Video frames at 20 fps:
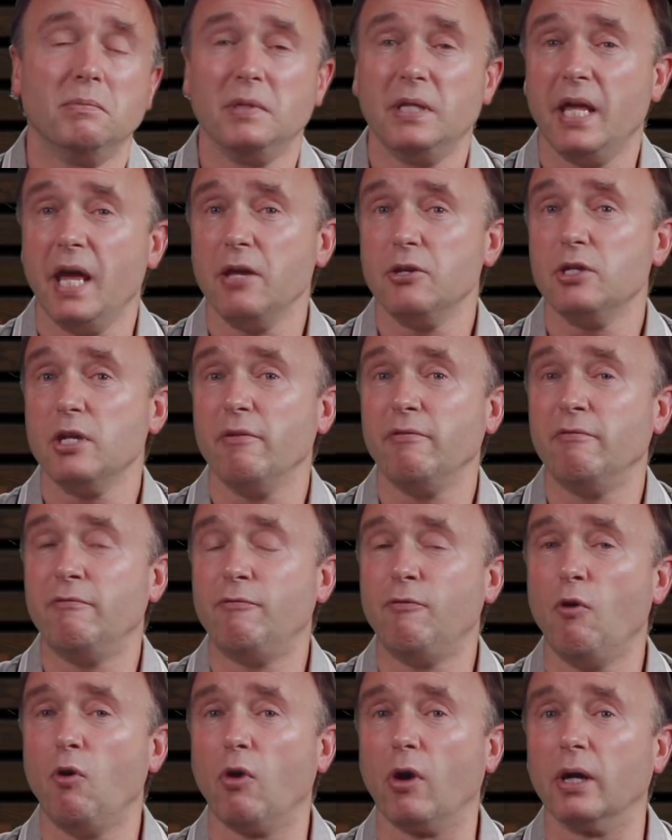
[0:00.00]
And the a7
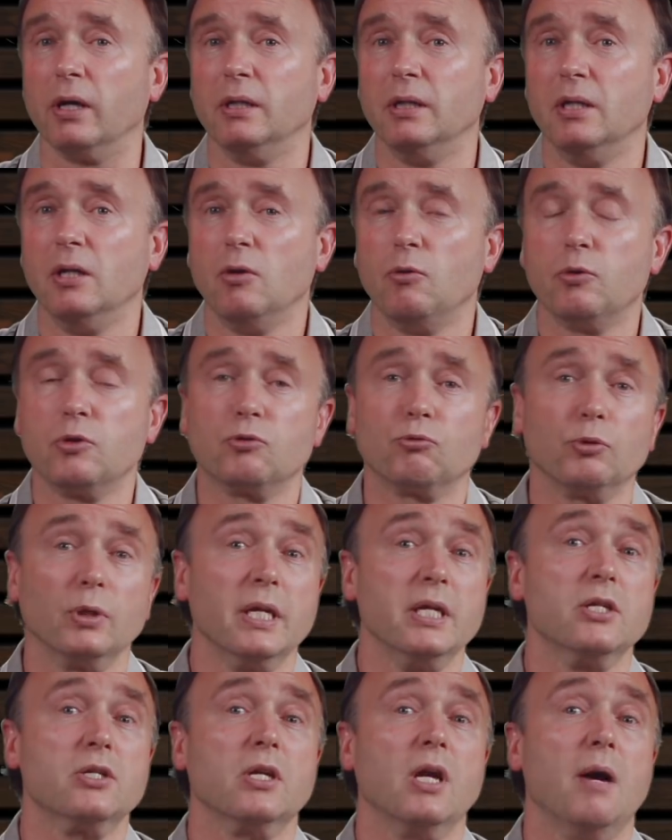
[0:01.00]
IV was
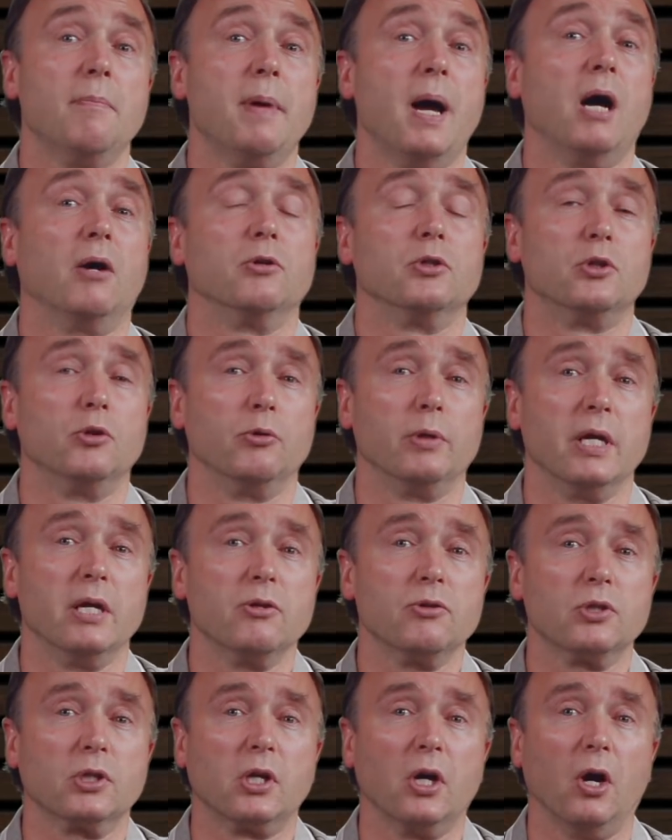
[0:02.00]
released about 2
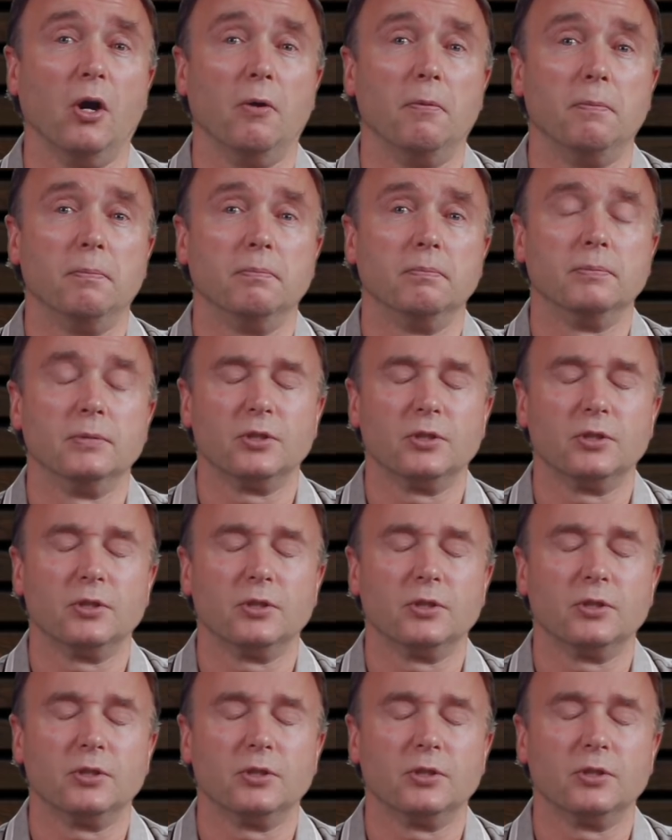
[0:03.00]
years ago.